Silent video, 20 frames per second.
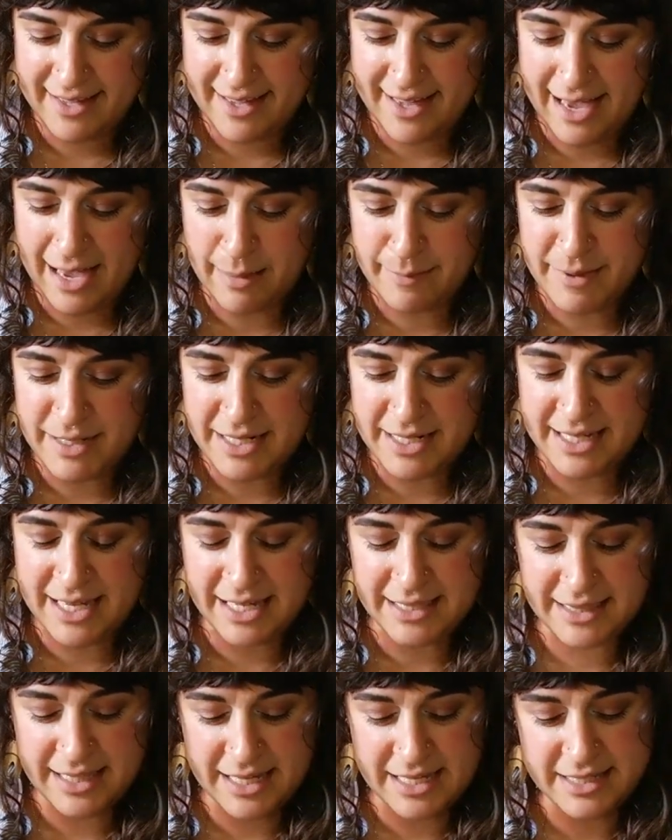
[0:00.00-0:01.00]
happy to
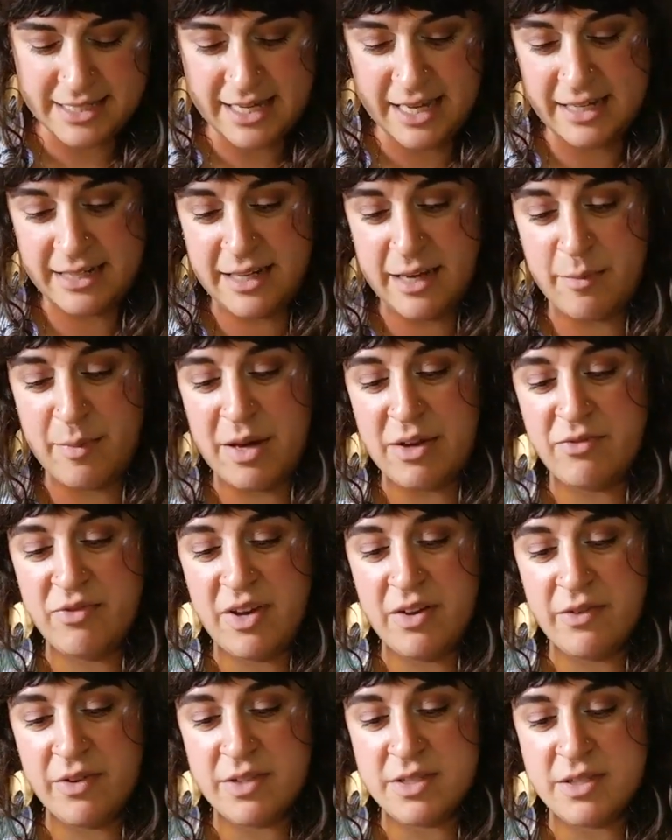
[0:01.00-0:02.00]
get this. And yeah, my
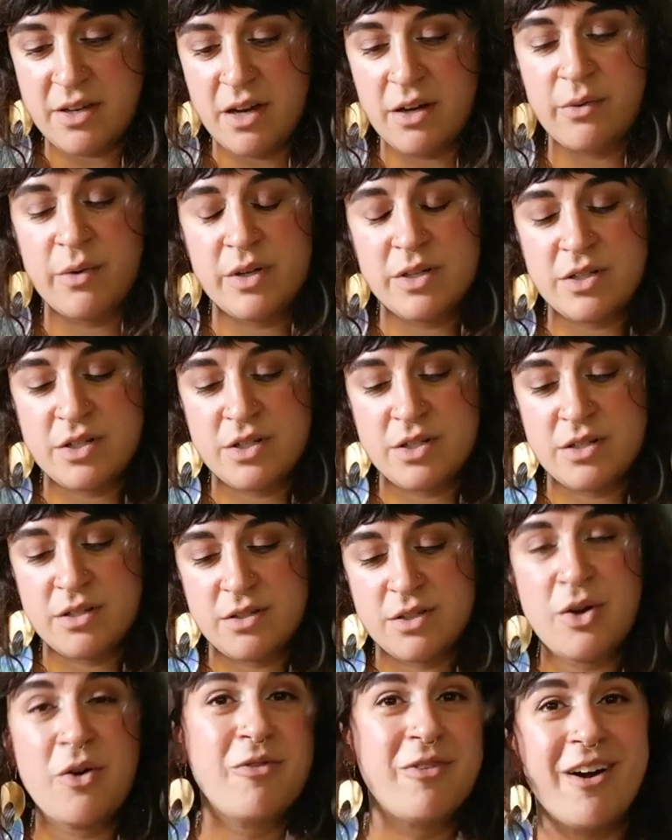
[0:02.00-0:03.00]
favorite song, which
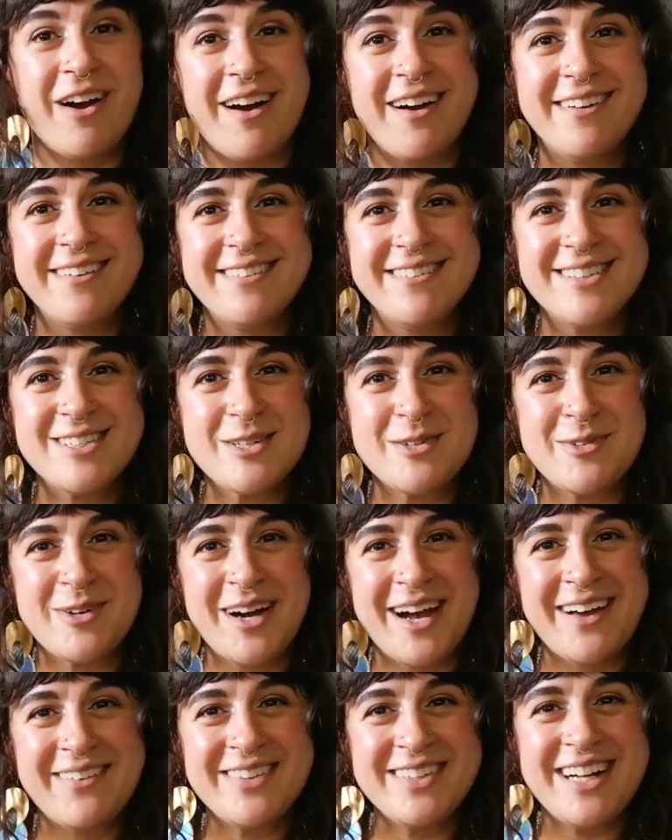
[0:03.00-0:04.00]
so far,
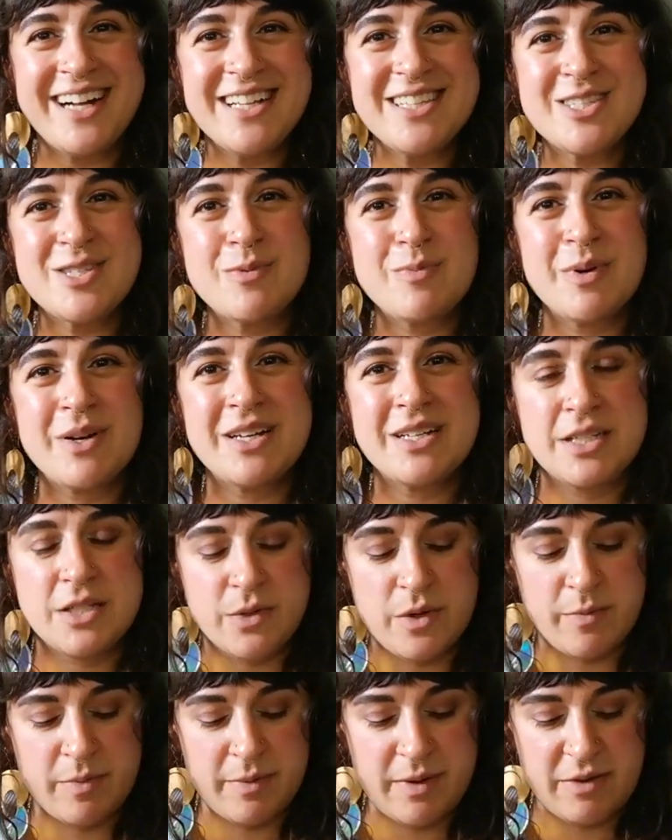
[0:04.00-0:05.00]
I haven't gotten super into
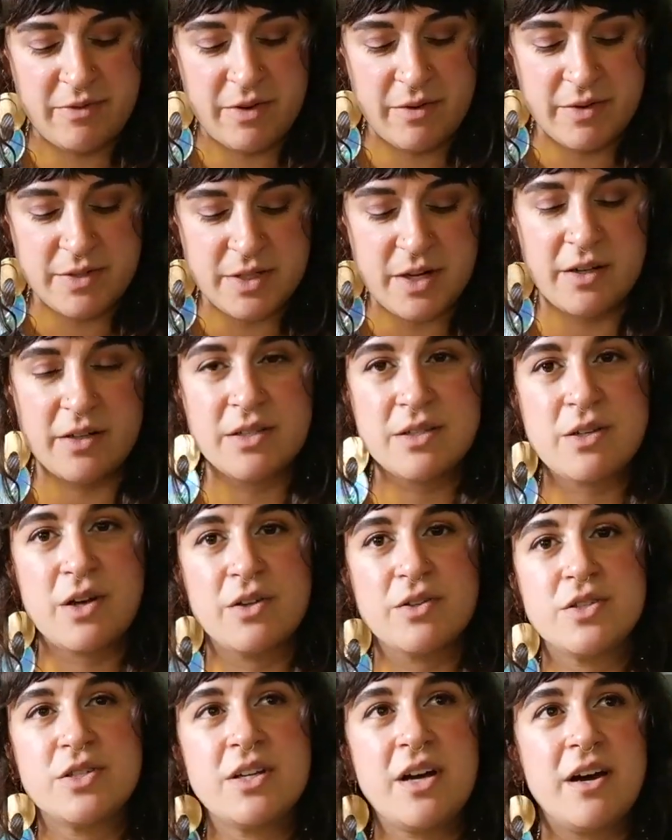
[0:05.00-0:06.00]
it, but my favorite song is
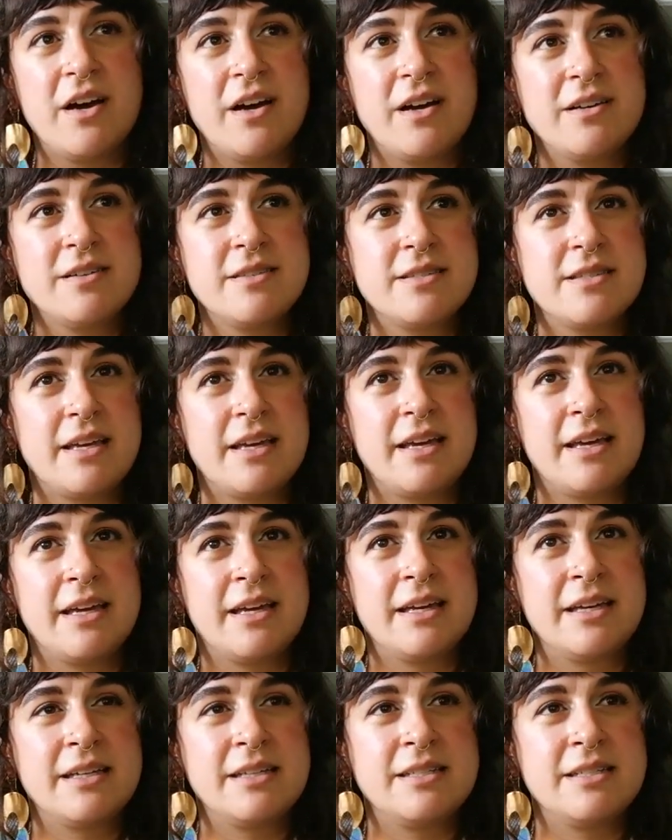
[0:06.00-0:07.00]
called Stars.
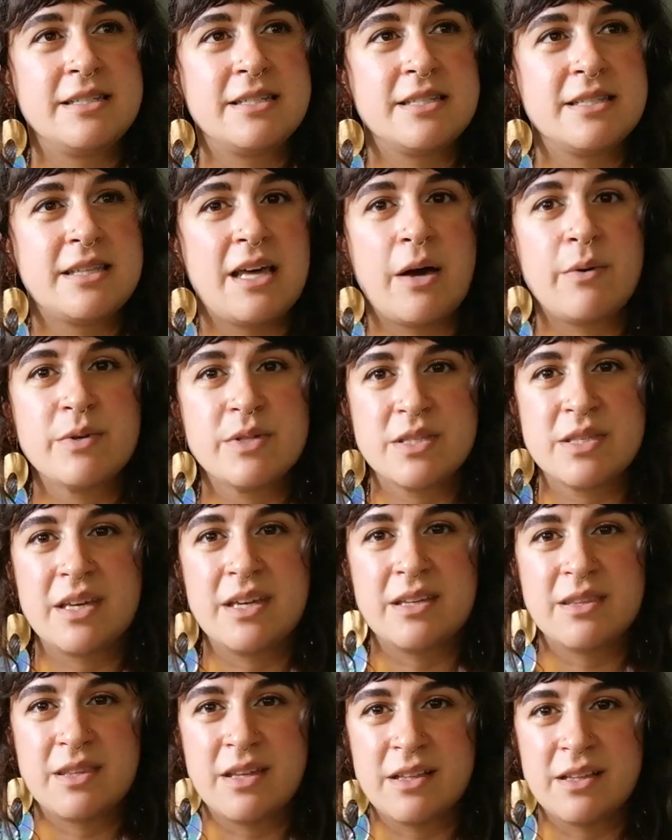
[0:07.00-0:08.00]
And that was
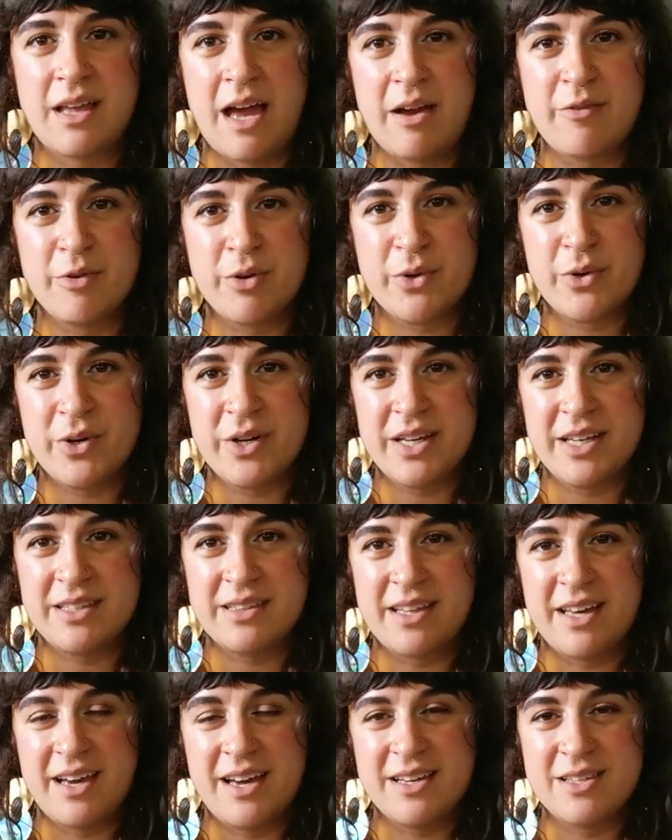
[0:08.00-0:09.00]
like the live recording
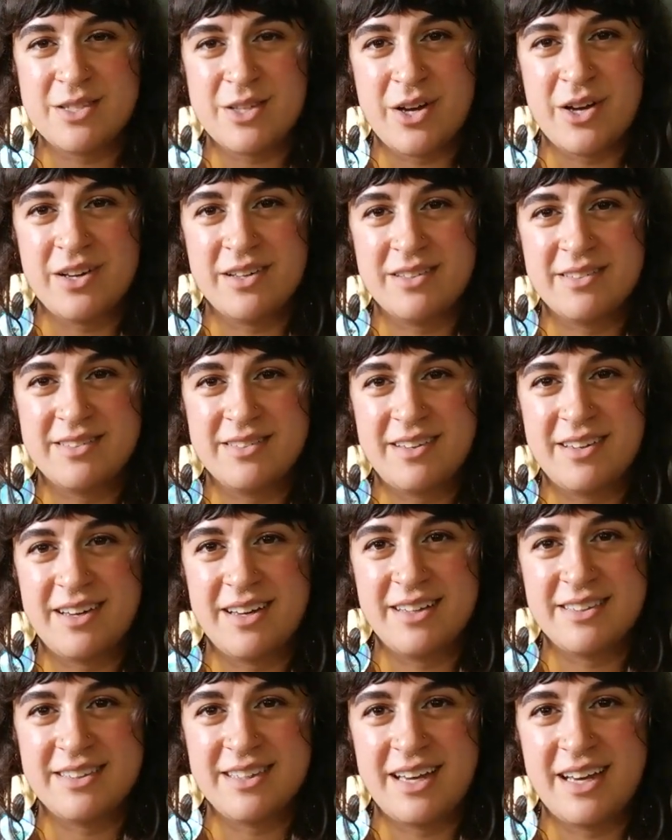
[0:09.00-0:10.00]
that I saw
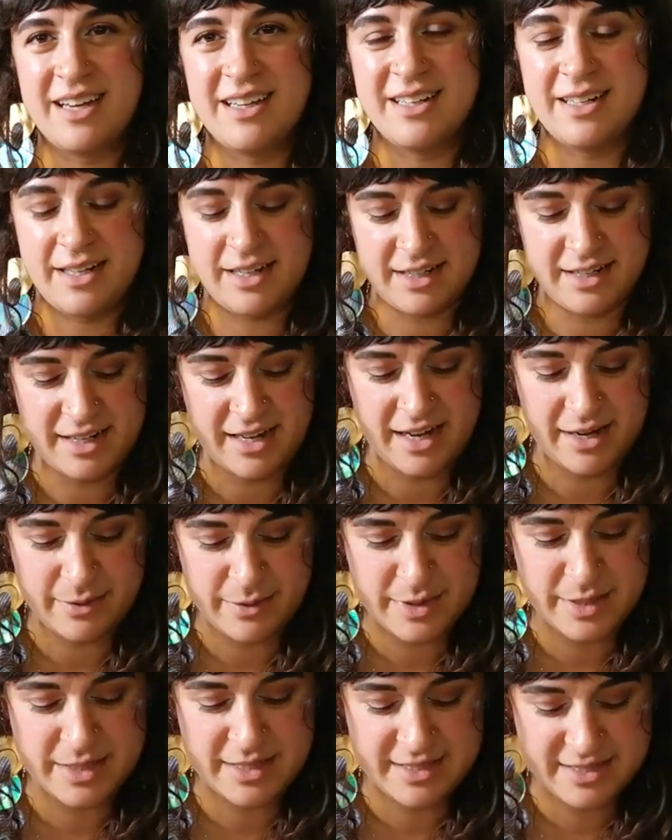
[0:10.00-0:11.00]
online. And I
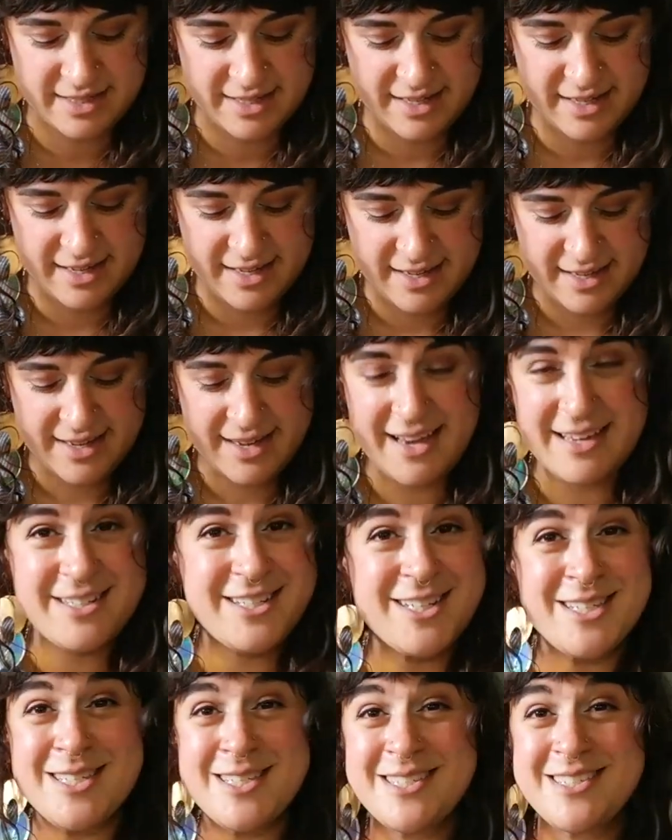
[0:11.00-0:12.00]
was
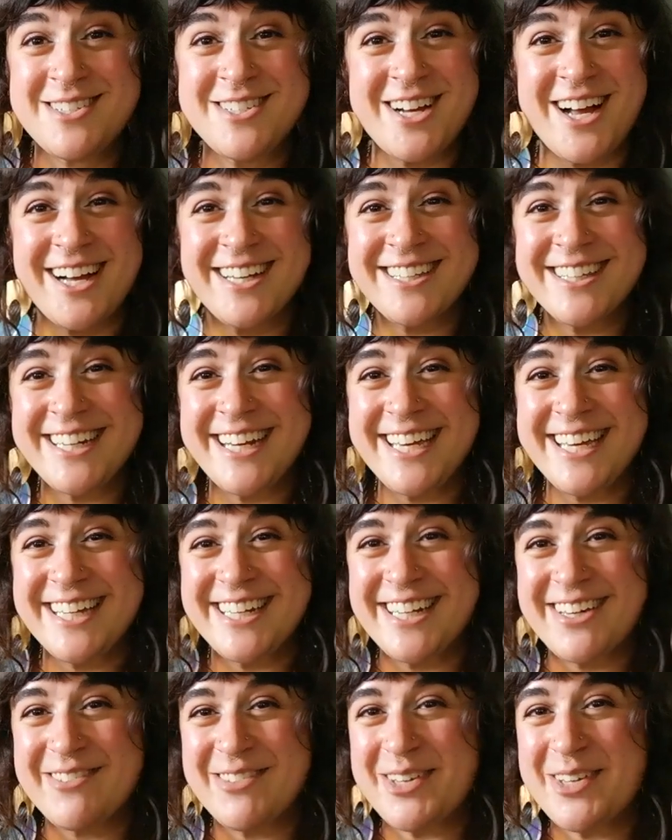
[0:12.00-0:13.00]
just shocked that I had
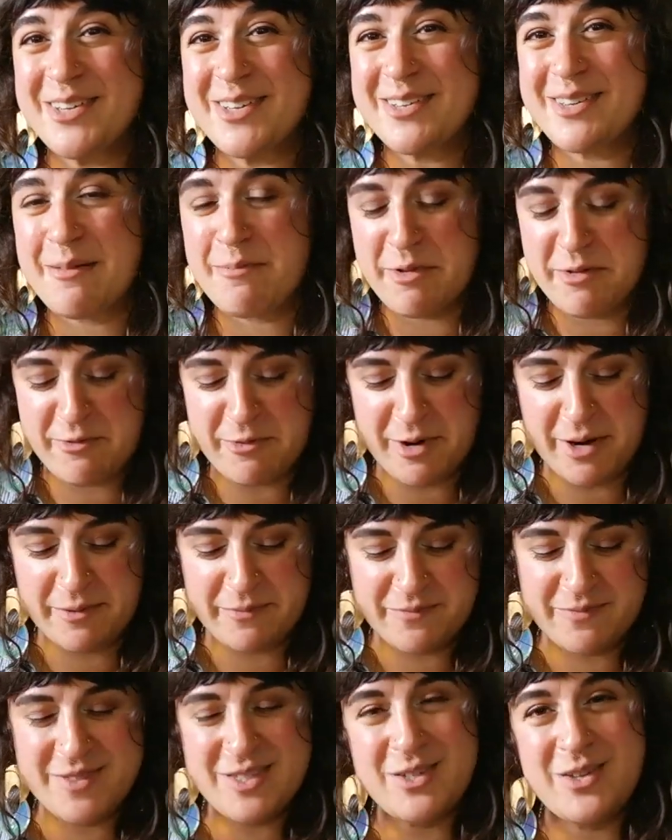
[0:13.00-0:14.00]
never heard of them before.
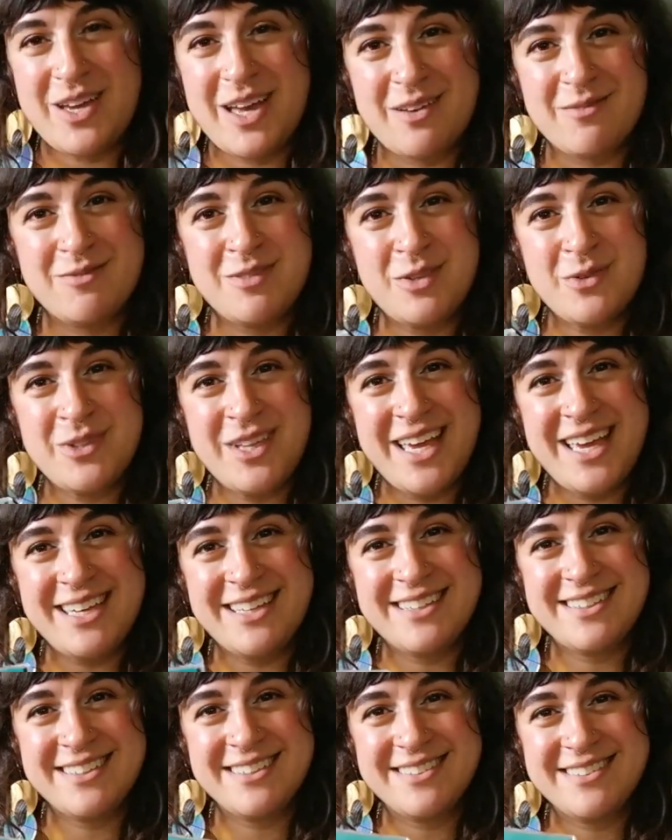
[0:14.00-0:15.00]
So yeah, if you
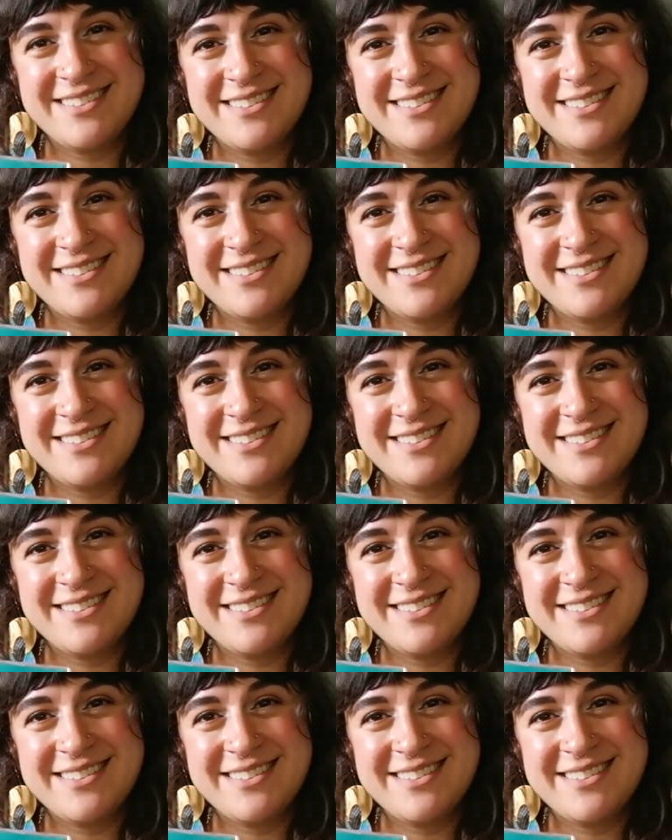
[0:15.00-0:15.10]
like